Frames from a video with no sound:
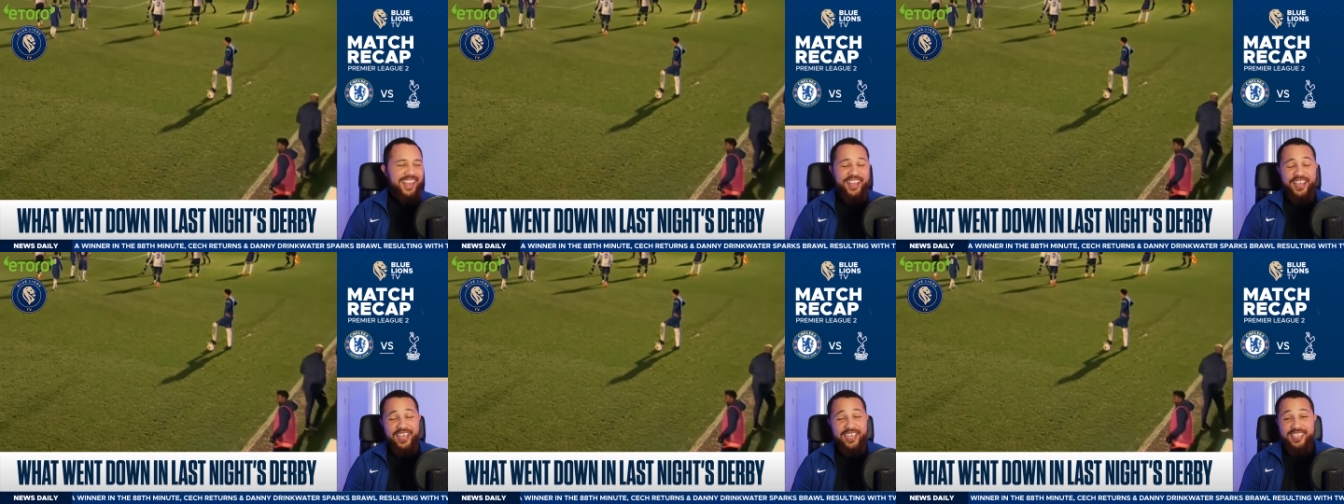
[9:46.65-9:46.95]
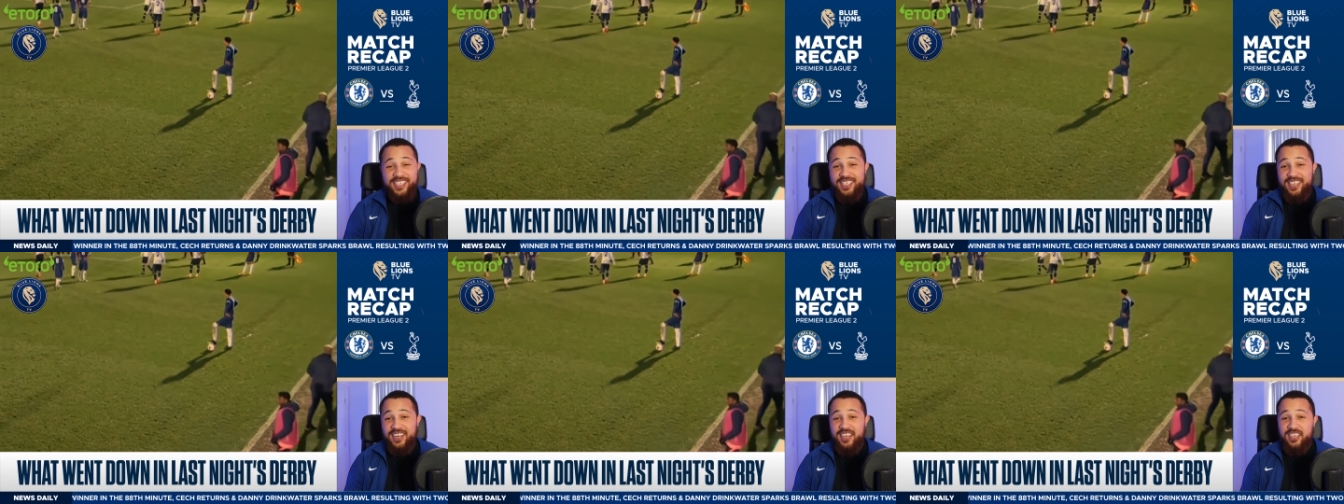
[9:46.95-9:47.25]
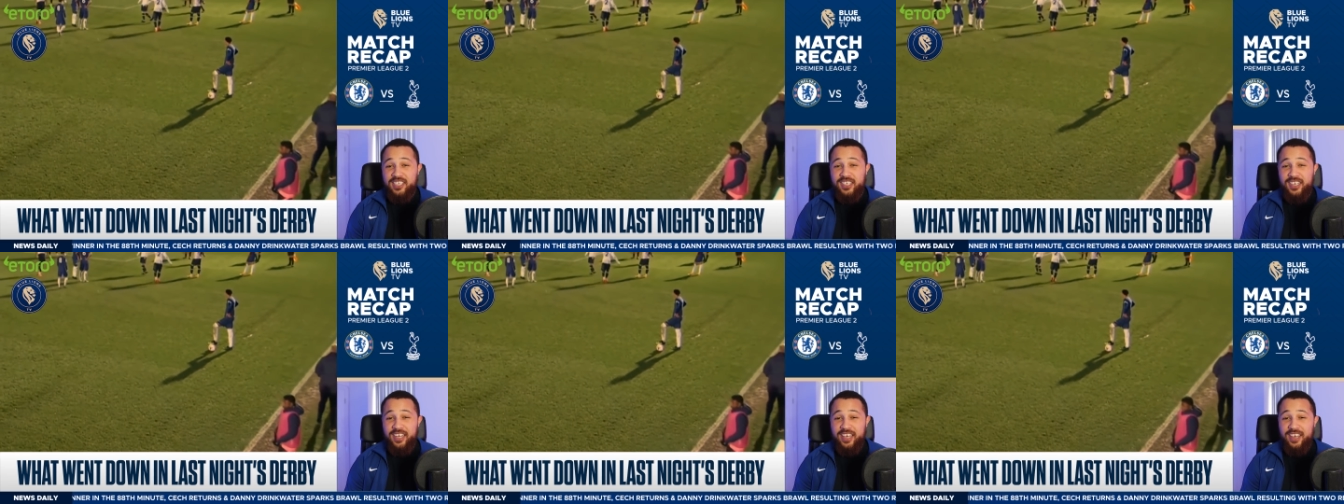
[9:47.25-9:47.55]
it's
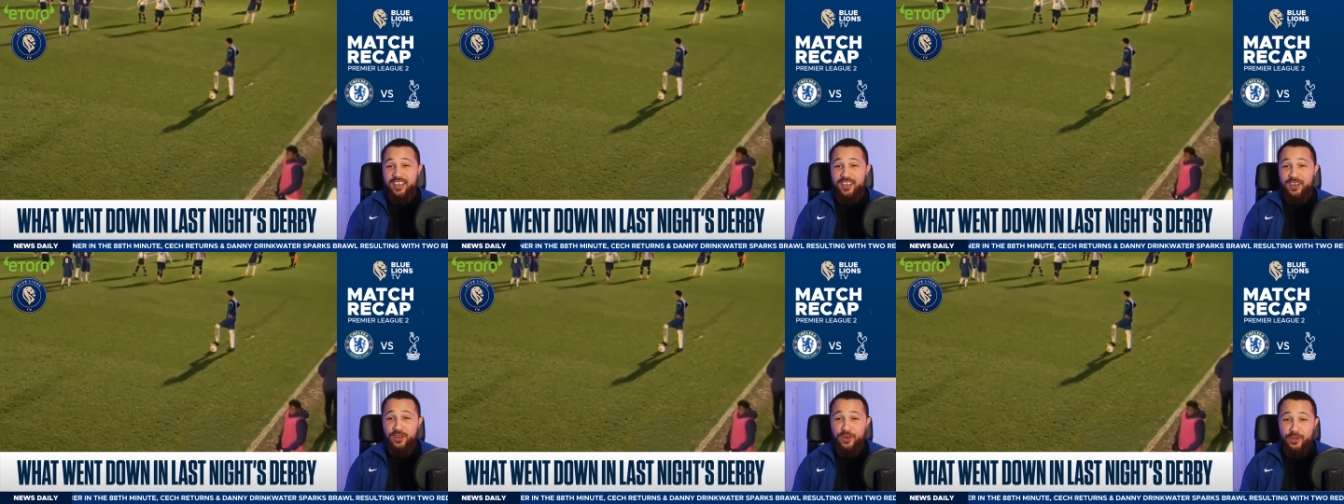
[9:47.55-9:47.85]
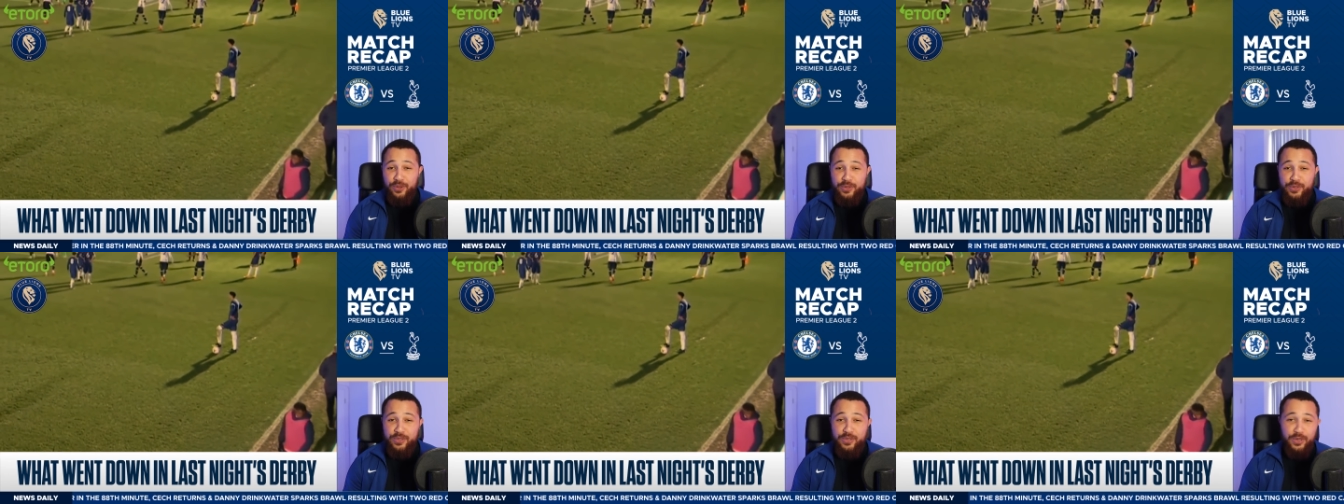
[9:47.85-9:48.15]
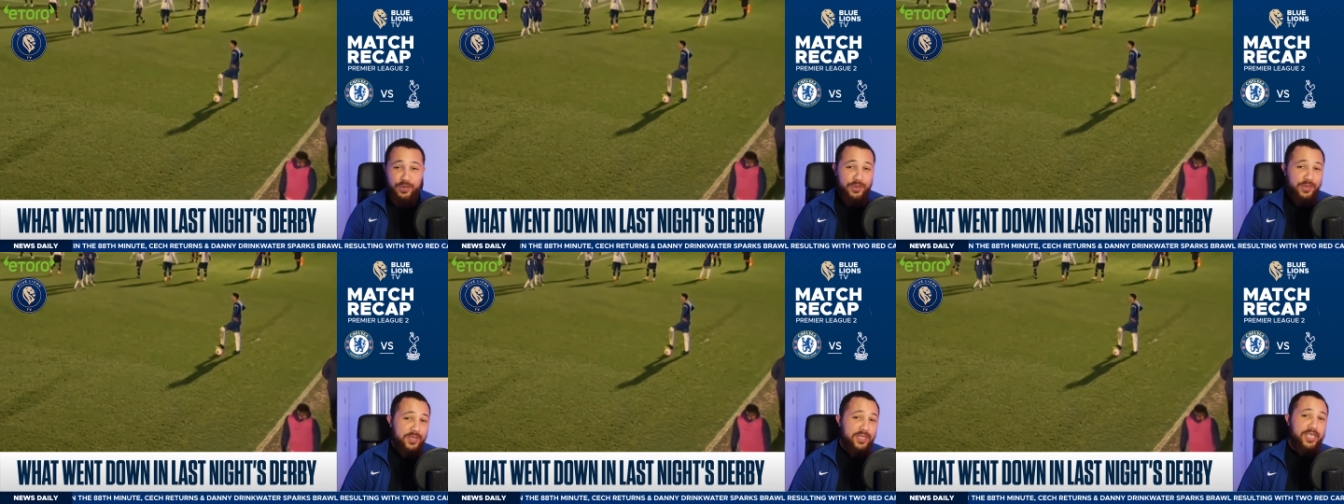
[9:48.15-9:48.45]
literally a
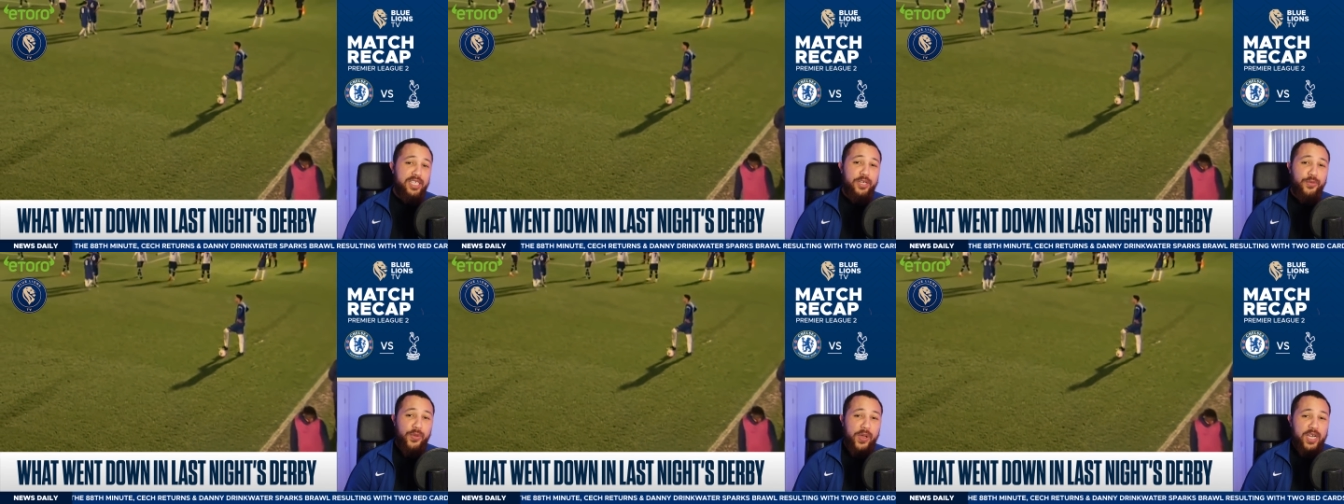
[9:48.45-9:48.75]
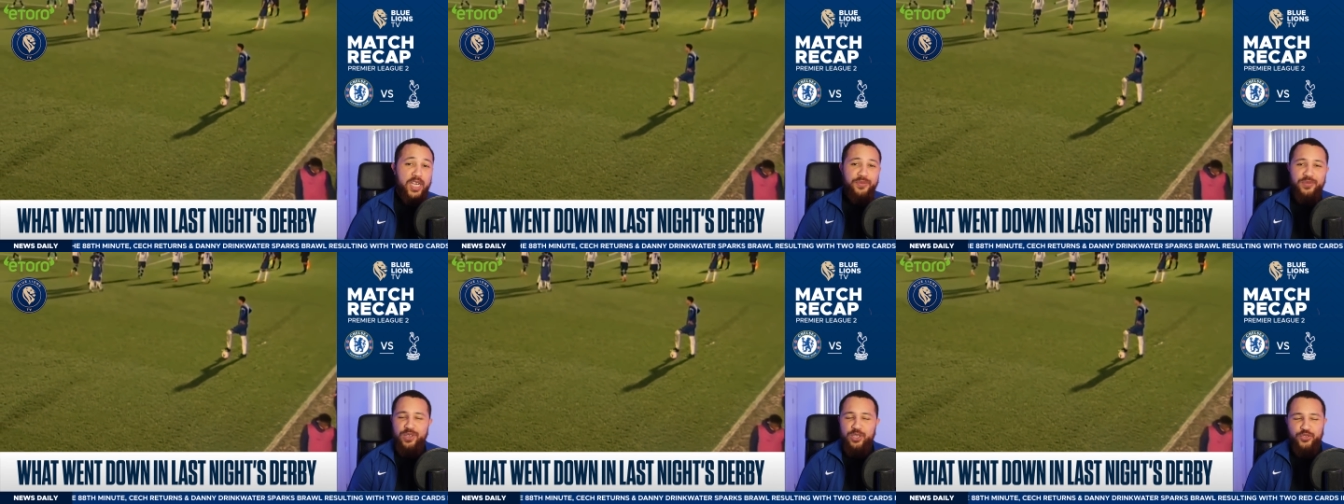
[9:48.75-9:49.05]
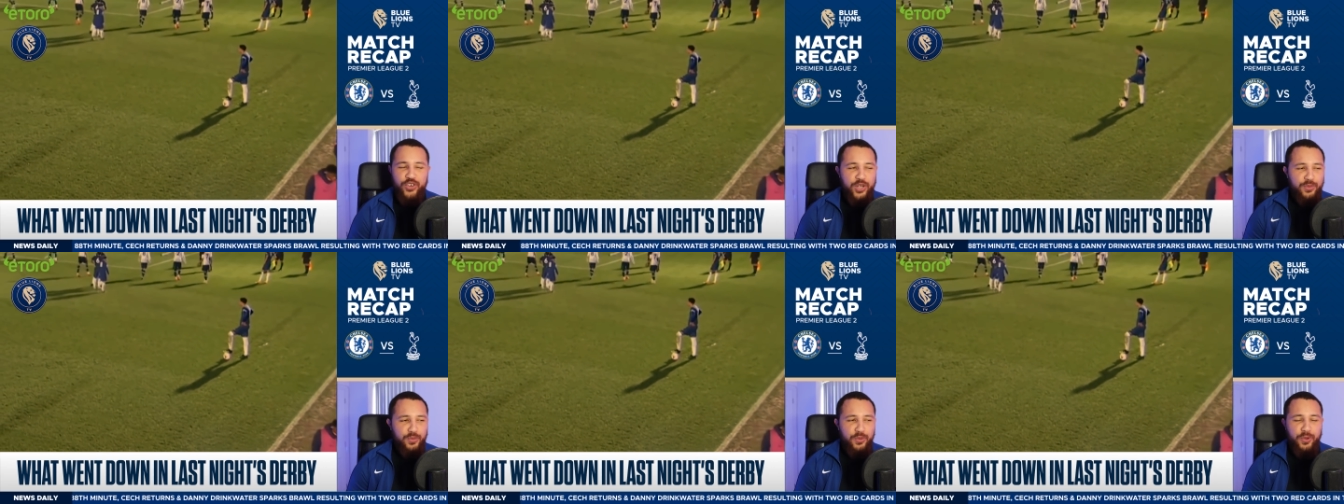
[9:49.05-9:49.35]
lose-lose situation for
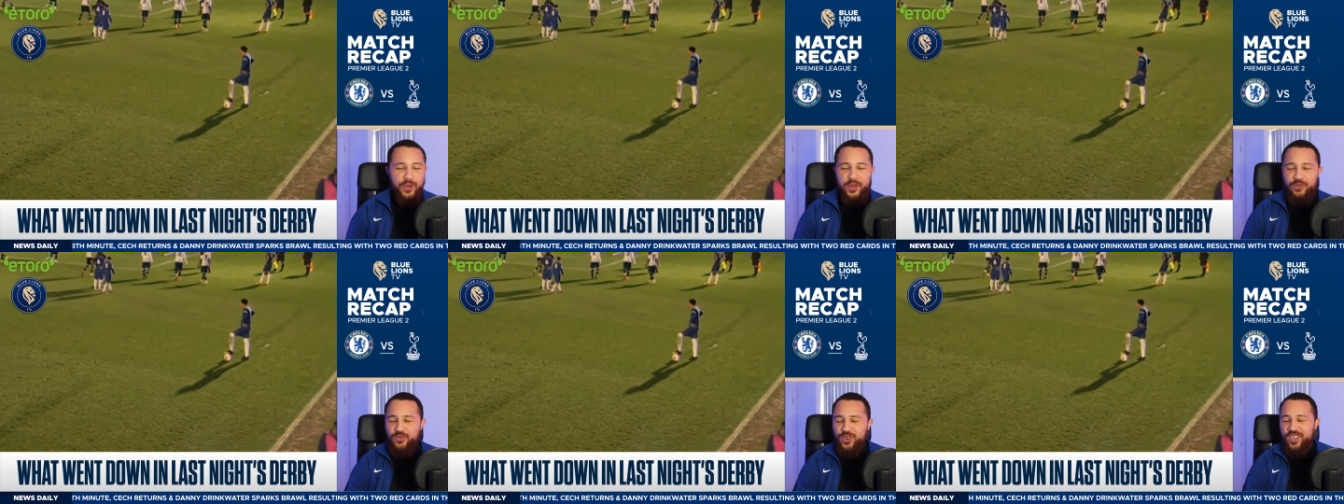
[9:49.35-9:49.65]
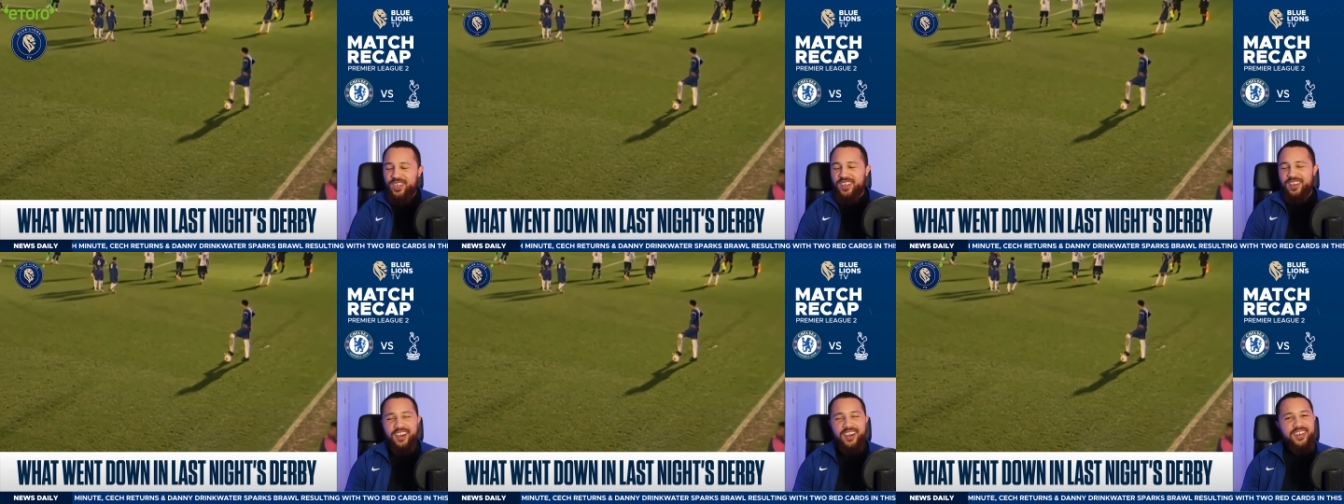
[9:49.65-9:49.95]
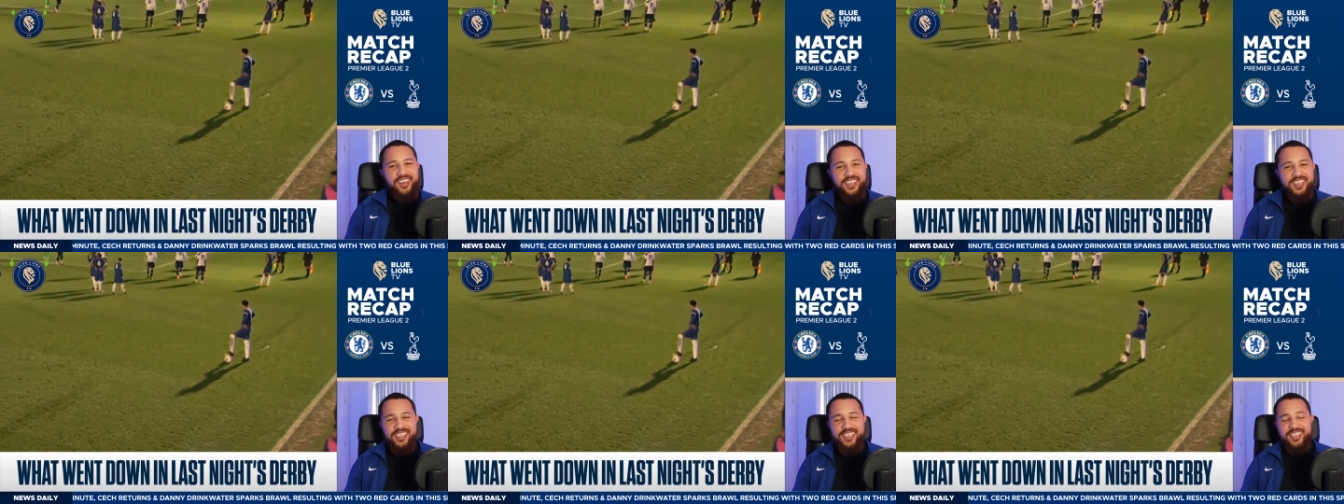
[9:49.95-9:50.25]
Drinkwater
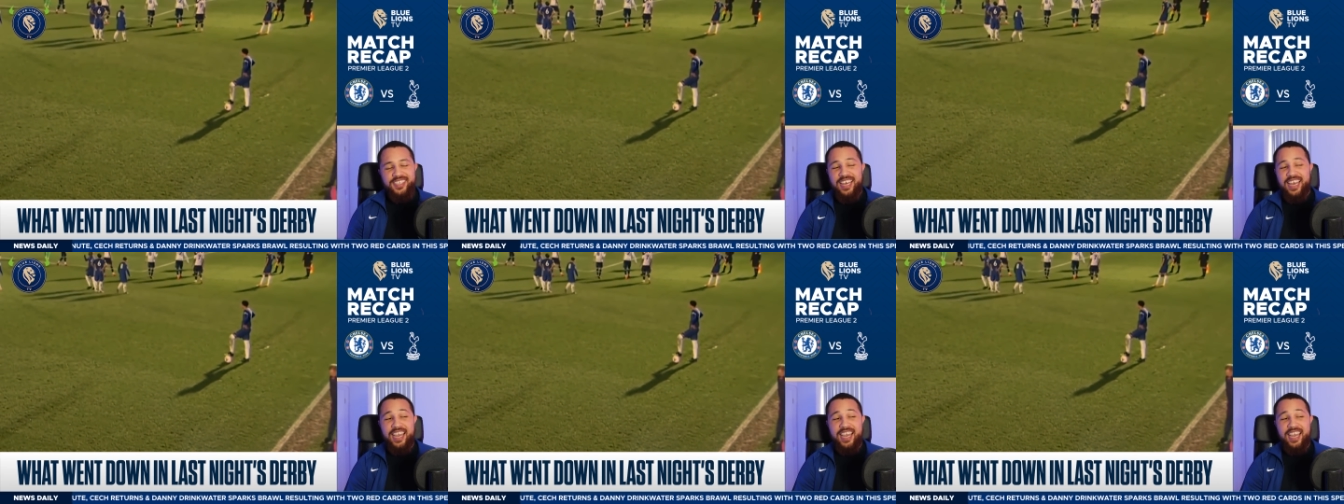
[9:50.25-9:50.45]
regardless.